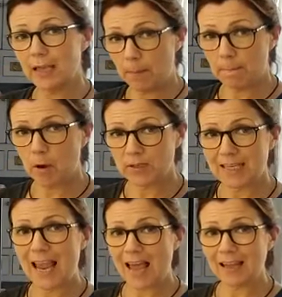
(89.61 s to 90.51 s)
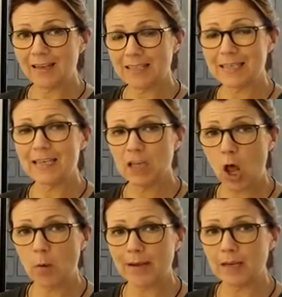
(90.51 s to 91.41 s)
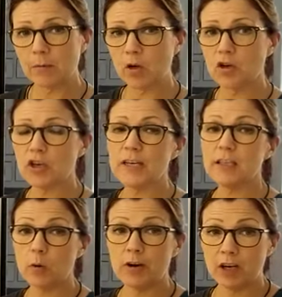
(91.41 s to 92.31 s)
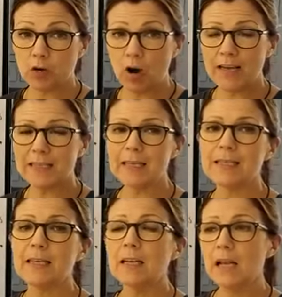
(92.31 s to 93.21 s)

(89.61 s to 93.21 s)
mostly LICs, low-income countries who are in crisis,